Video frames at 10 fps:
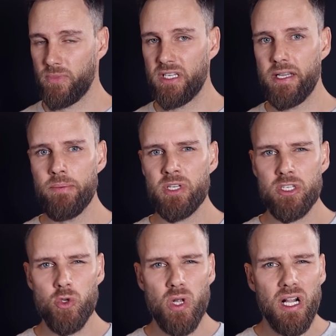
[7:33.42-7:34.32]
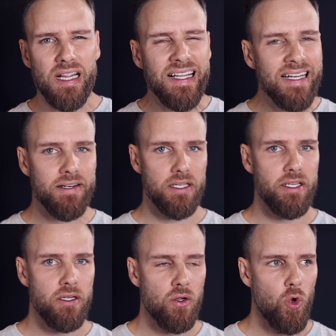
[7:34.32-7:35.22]
The demons knew
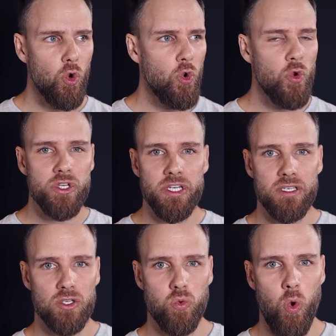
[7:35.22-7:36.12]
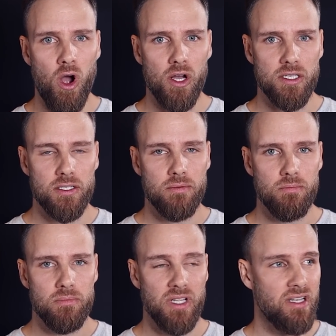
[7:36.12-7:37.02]
clearly who Jesus was.
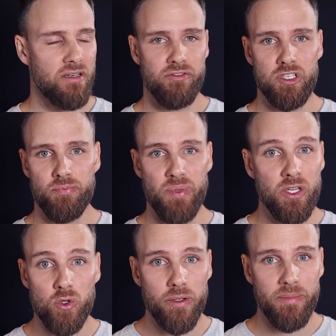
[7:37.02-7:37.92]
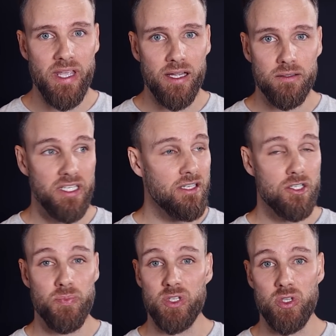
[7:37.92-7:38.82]
They didn't speak to him yet, he
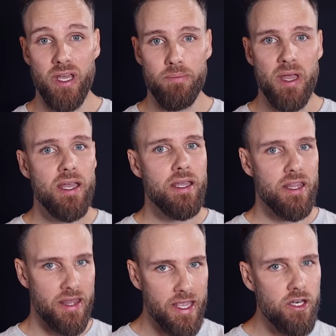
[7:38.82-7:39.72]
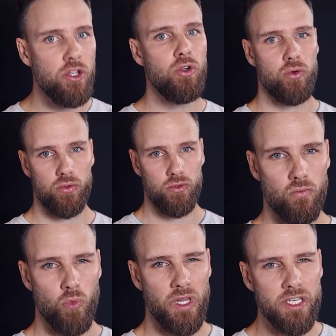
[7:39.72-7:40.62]
didn't speak to them. They knew.
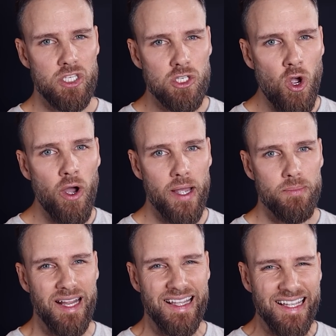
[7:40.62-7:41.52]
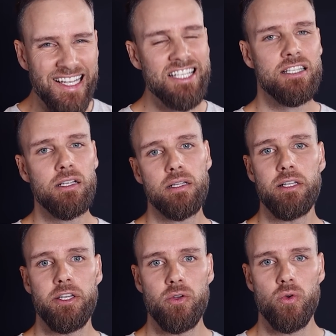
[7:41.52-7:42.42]
When they saw him, they instantly
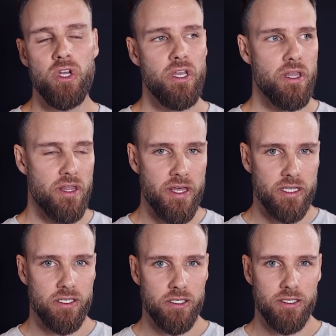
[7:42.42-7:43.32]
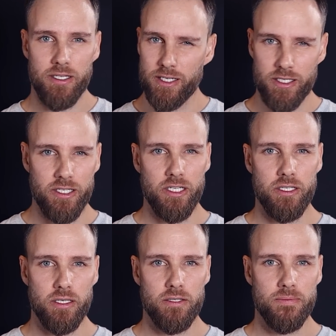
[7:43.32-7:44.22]
knew this is
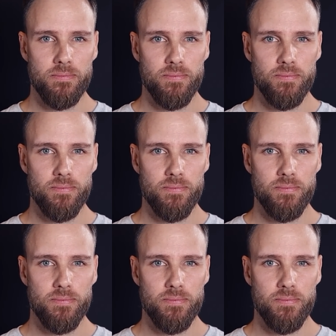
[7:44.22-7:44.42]
Jesus.